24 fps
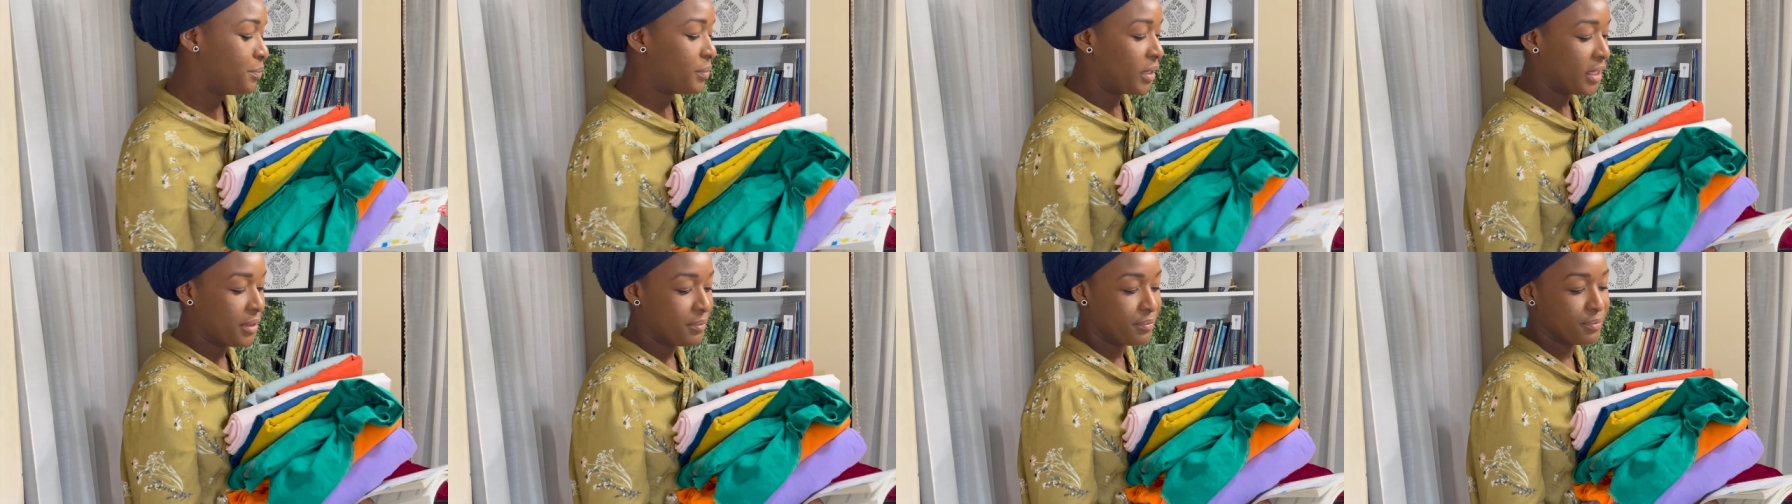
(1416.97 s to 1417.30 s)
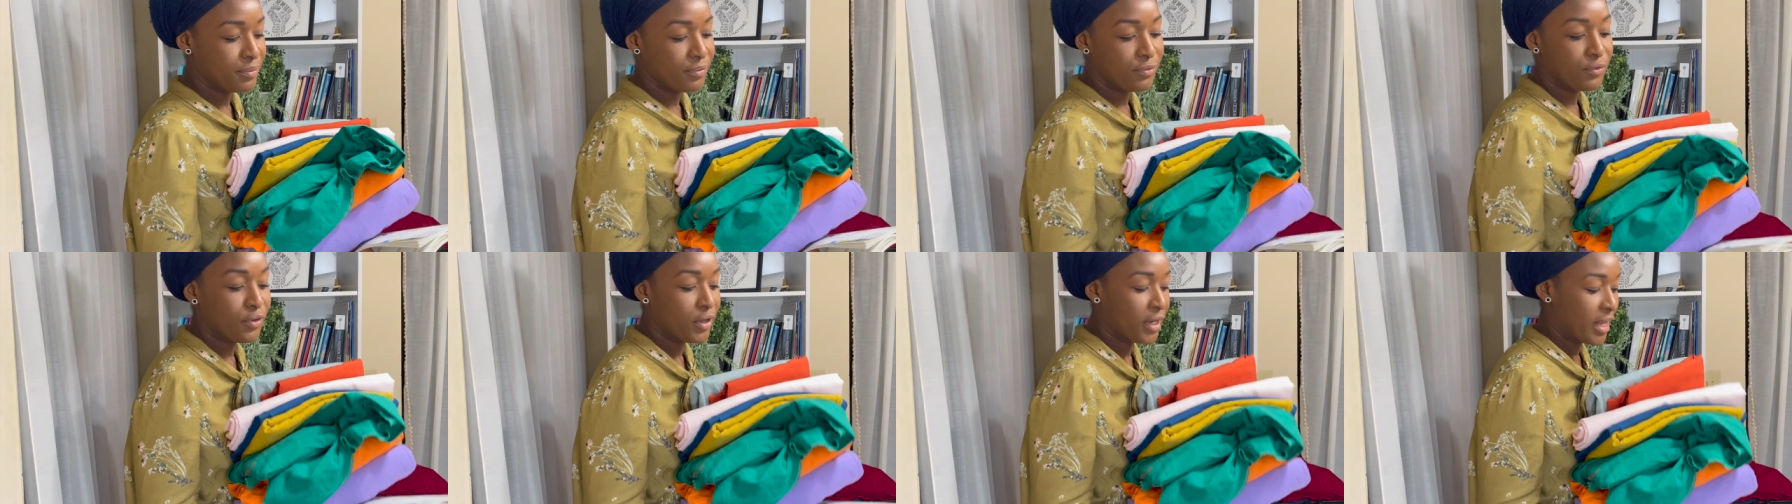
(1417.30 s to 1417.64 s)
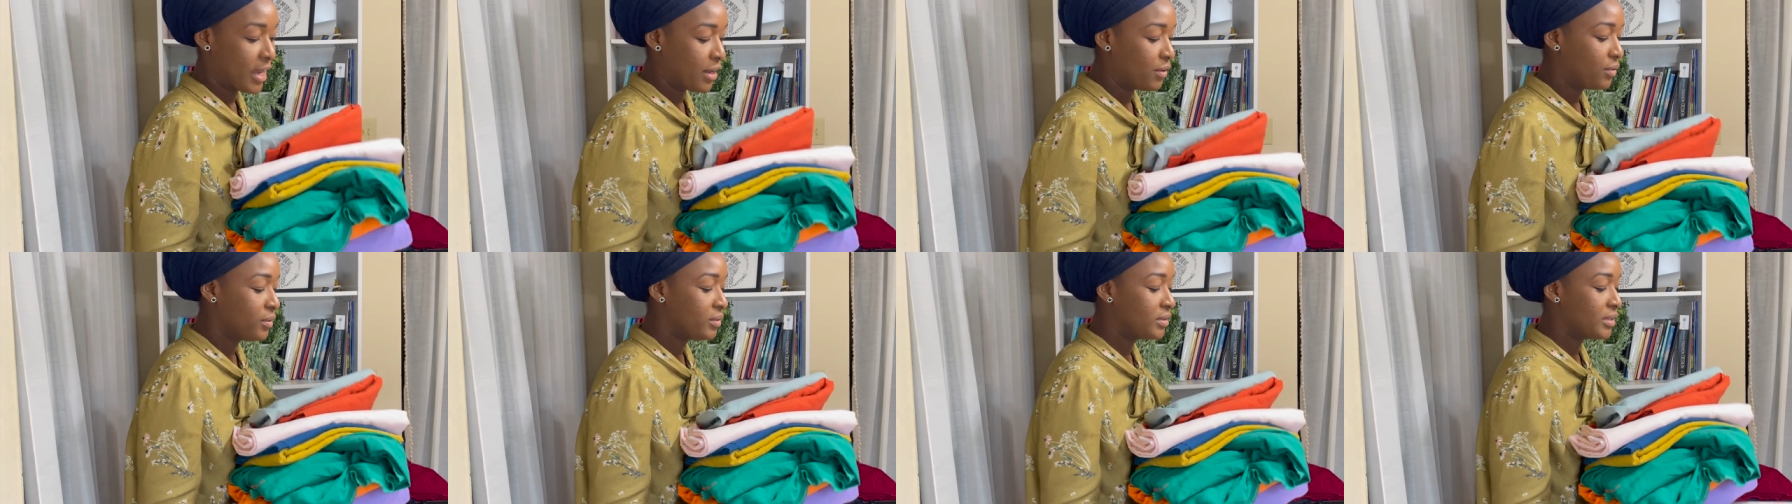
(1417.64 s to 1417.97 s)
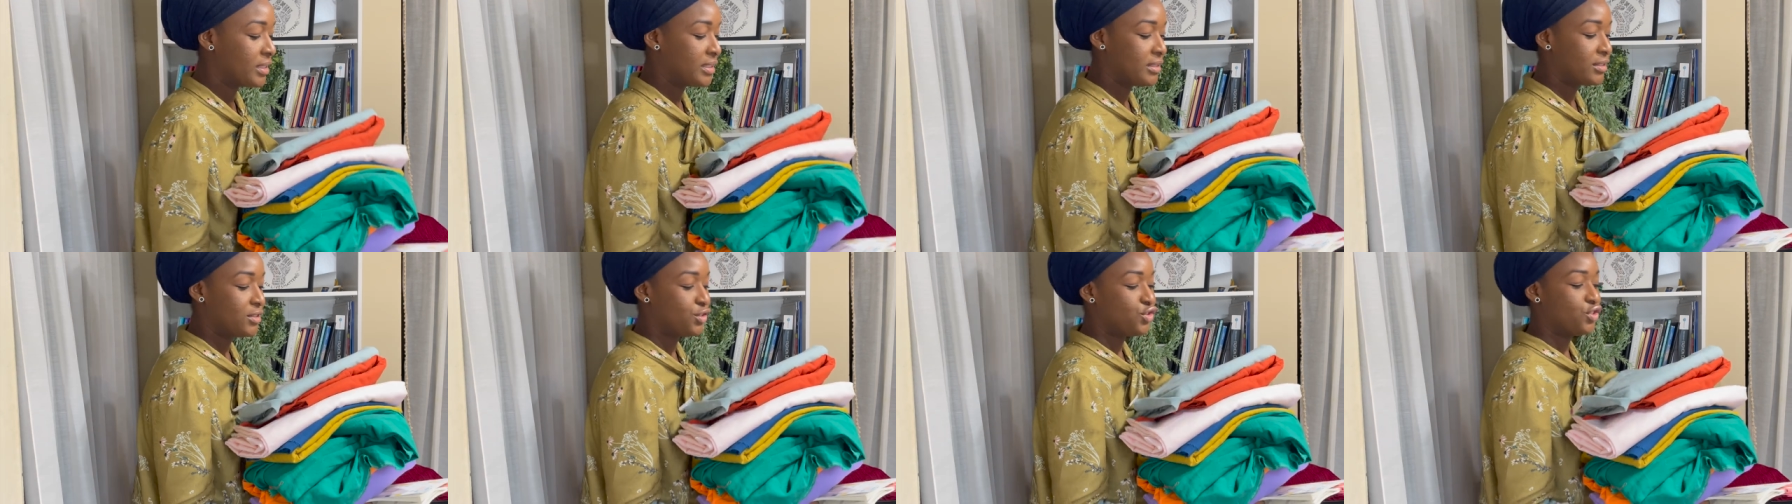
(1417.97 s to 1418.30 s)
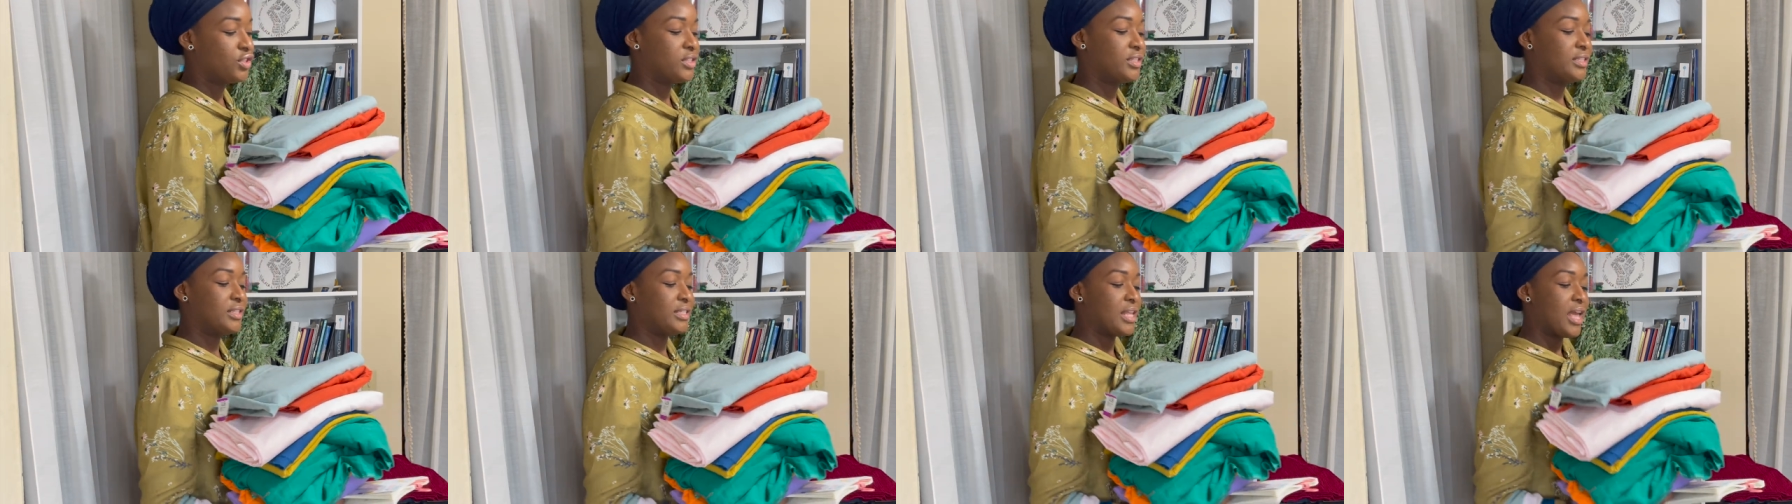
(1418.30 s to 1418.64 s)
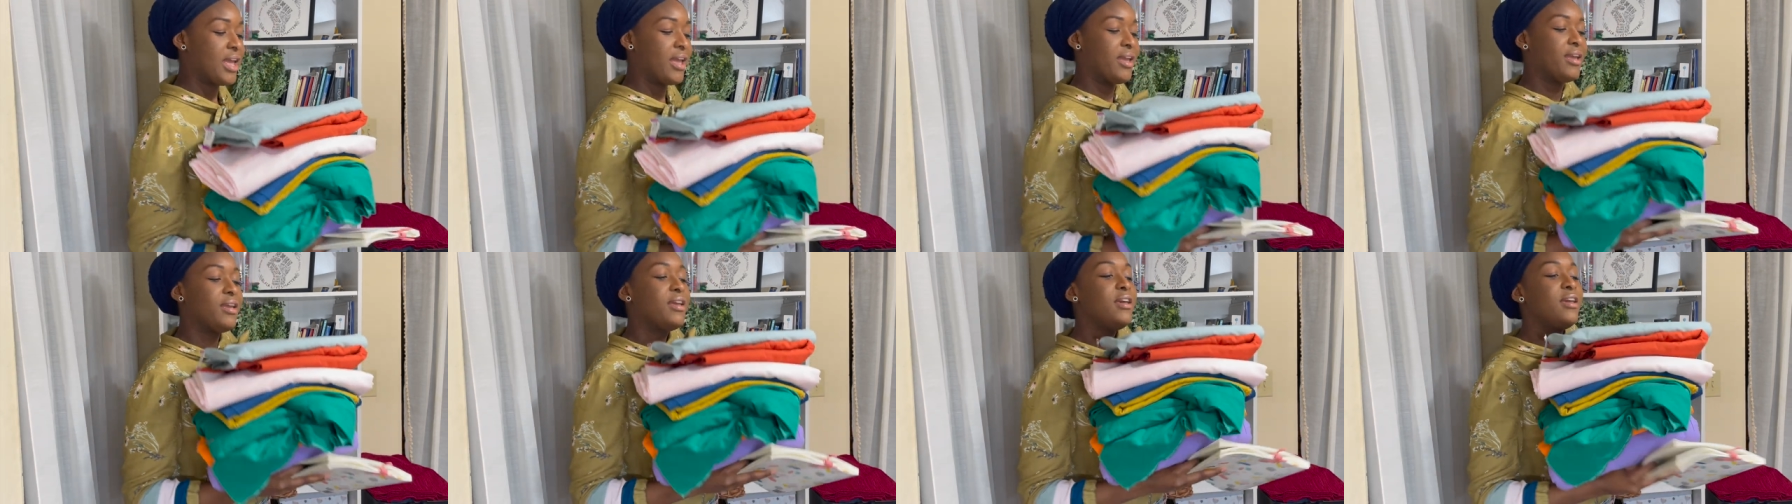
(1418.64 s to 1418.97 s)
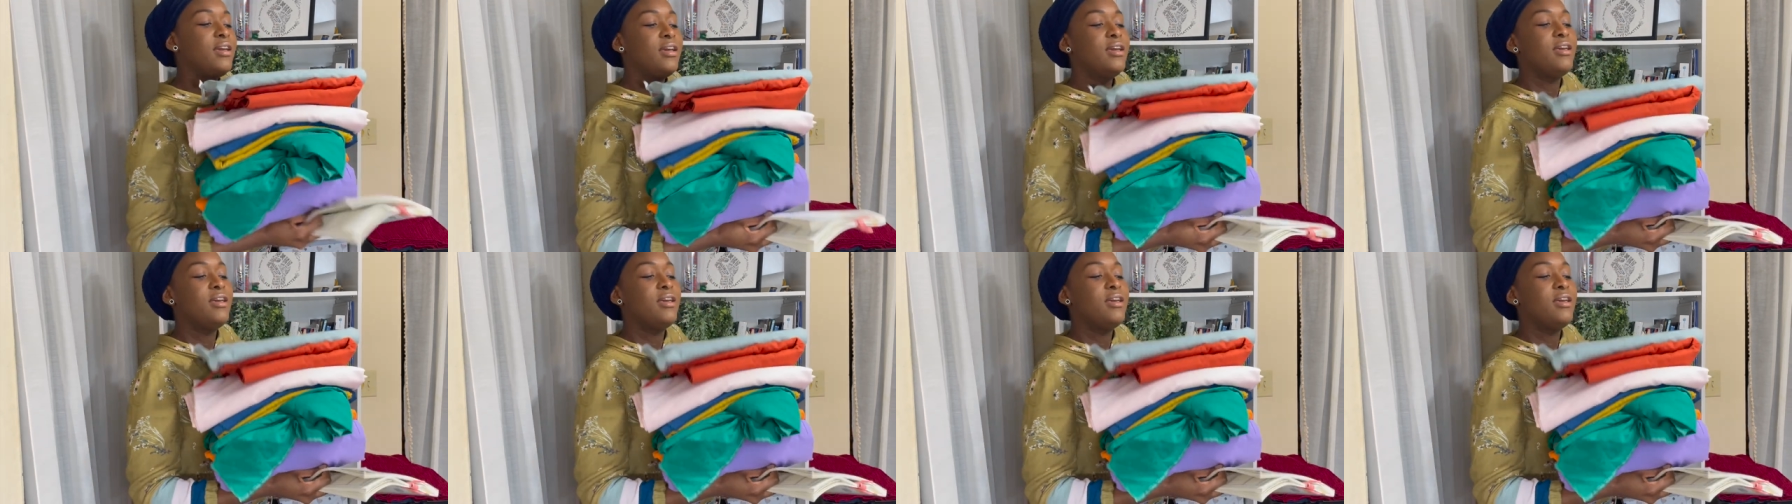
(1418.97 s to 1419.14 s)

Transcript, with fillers: but for now, let's just say